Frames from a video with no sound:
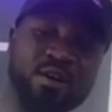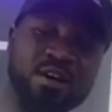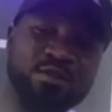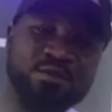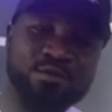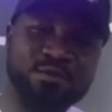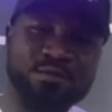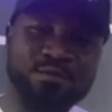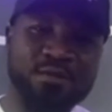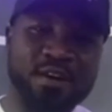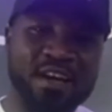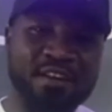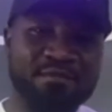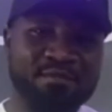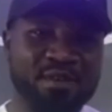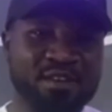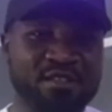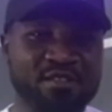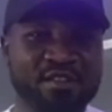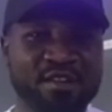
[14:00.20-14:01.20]
125
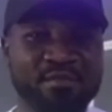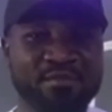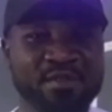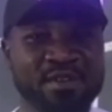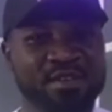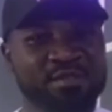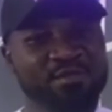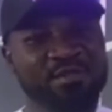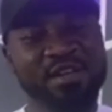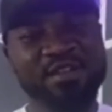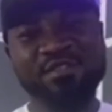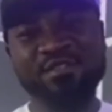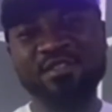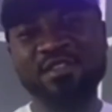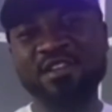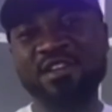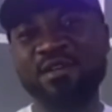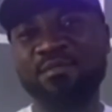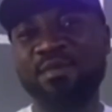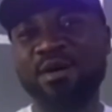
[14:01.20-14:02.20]
milligrams. We are
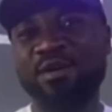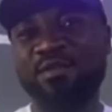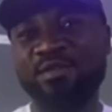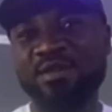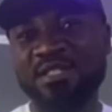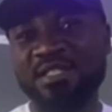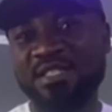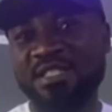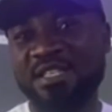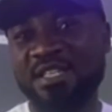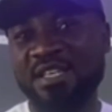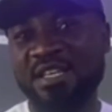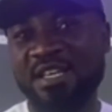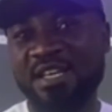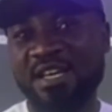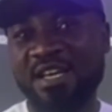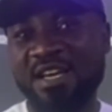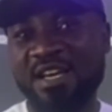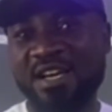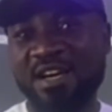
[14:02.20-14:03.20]
talking about what?
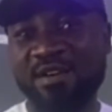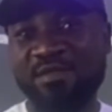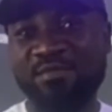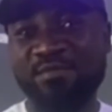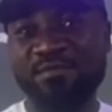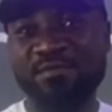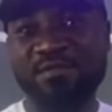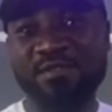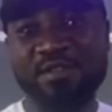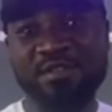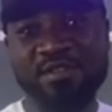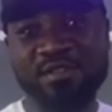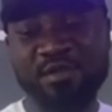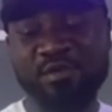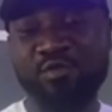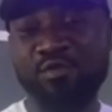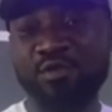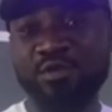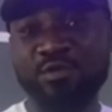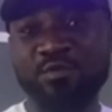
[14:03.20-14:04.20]

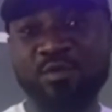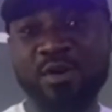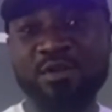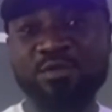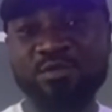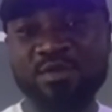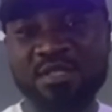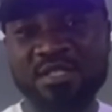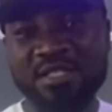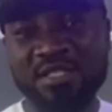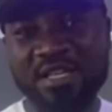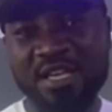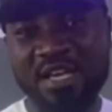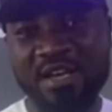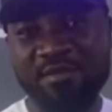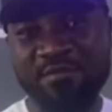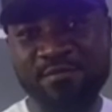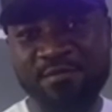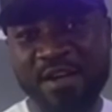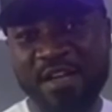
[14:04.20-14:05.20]
Equals 120,
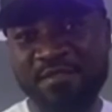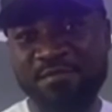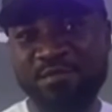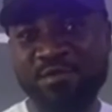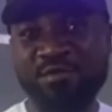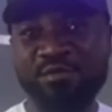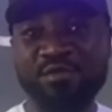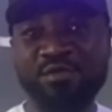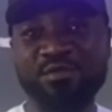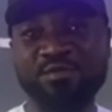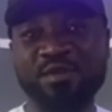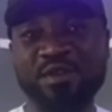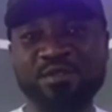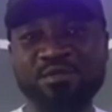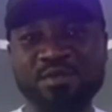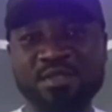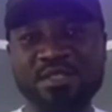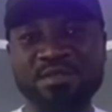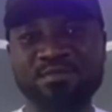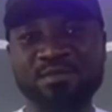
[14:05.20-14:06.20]
5 ml equals
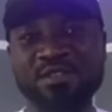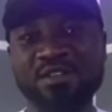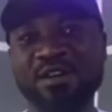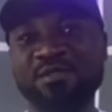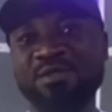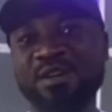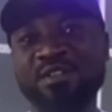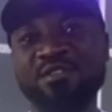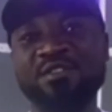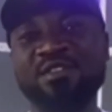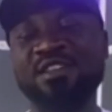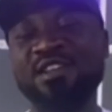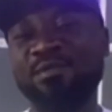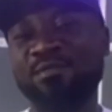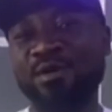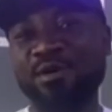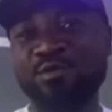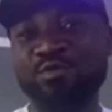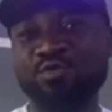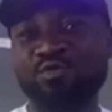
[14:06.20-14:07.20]
120 milligrams. We are talking
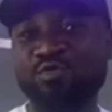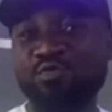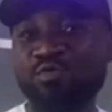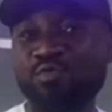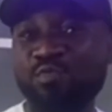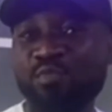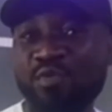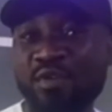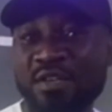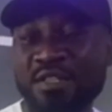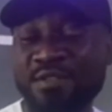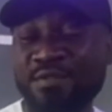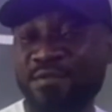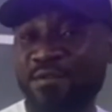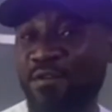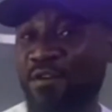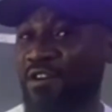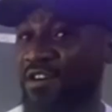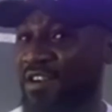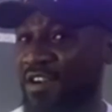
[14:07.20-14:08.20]
about
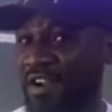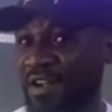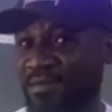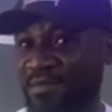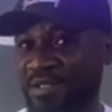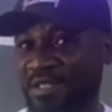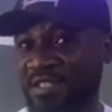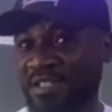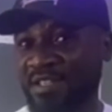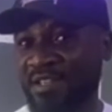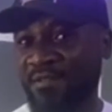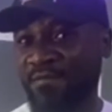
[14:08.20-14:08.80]
2.4 grams